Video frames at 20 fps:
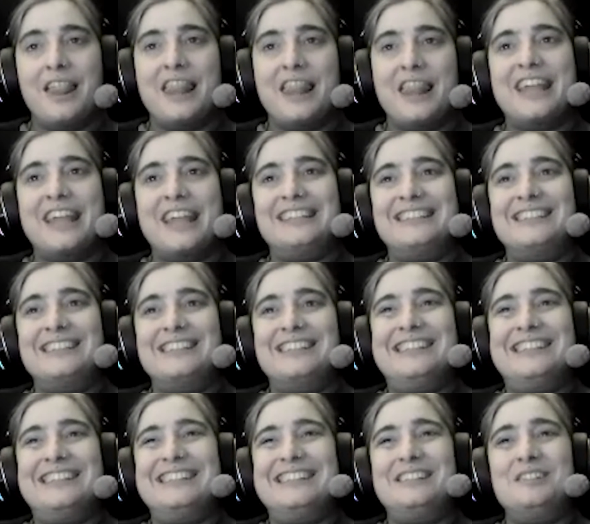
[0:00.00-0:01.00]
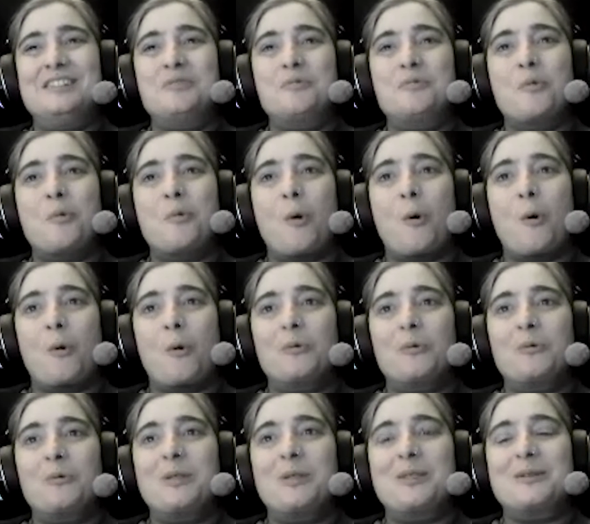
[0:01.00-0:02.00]
that didn't
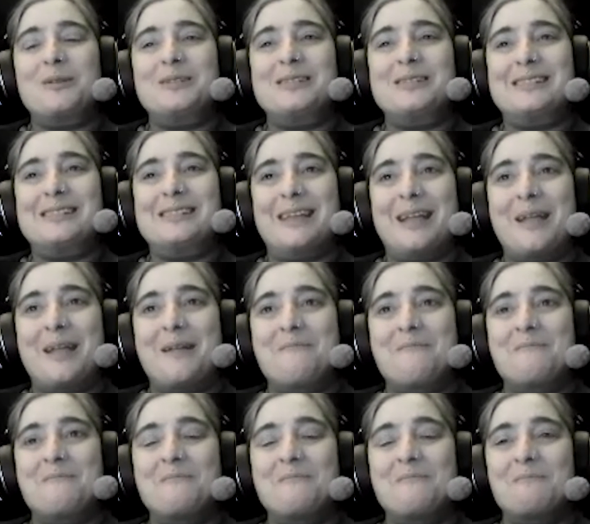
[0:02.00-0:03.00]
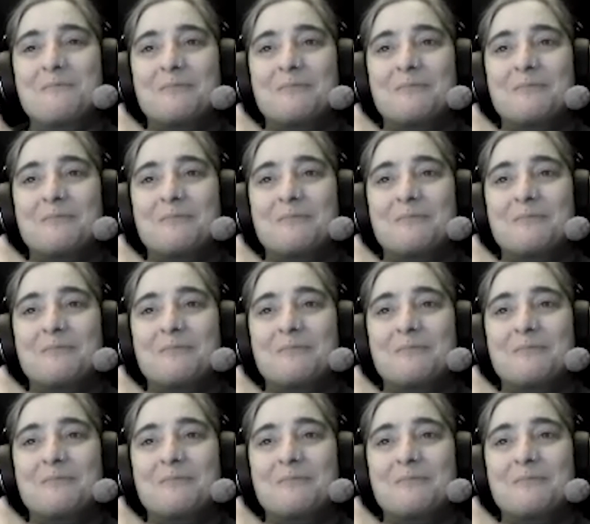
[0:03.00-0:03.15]
roll with the same